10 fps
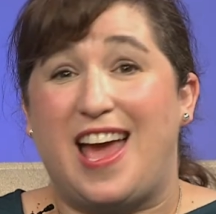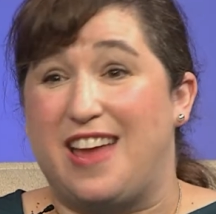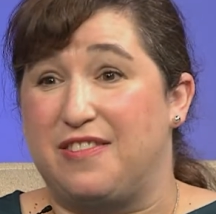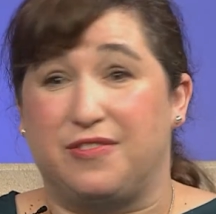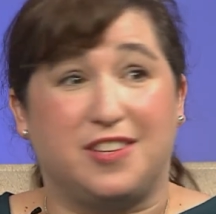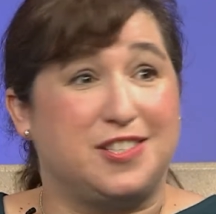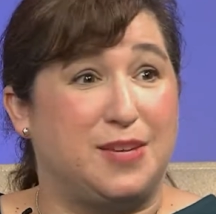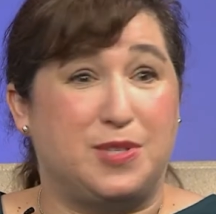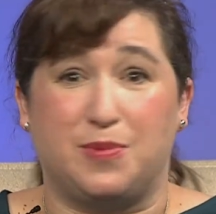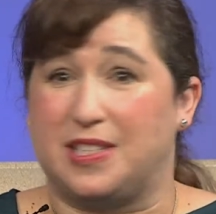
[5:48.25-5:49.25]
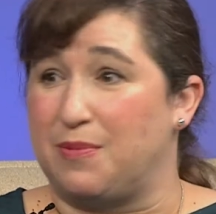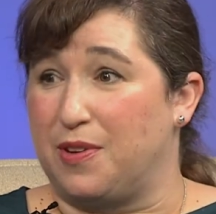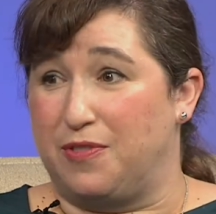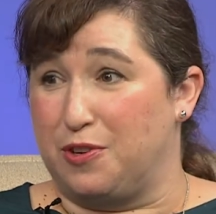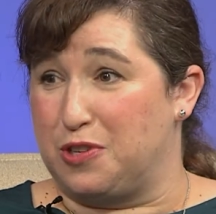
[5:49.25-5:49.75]
And there seems to be some
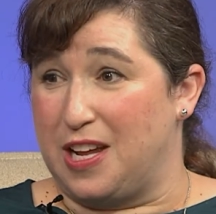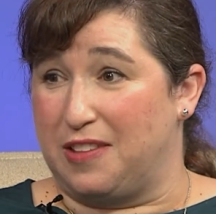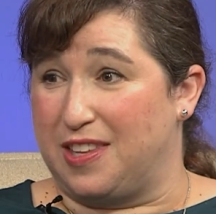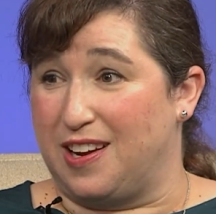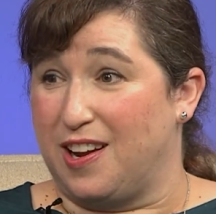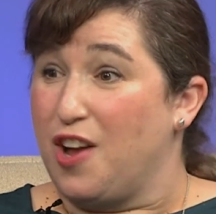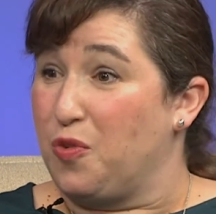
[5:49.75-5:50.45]
confusion out there.